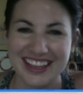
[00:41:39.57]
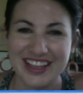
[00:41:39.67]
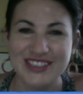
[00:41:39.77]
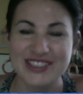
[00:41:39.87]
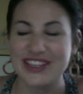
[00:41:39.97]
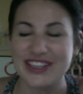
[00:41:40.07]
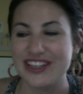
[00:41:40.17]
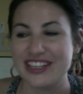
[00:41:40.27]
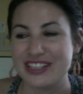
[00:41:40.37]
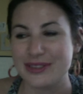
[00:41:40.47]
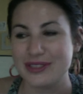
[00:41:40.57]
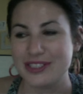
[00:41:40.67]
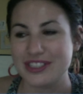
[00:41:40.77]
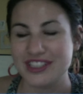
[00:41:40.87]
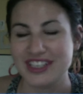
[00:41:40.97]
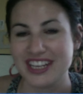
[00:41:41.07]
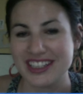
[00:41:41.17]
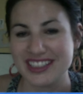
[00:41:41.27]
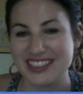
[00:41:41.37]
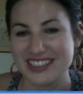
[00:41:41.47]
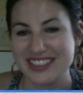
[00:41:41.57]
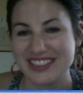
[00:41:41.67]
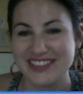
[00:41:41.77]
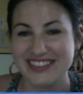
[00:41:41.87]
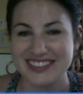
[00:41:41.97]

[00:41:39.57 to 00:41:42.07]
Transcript: So you're gonna torture your characters too.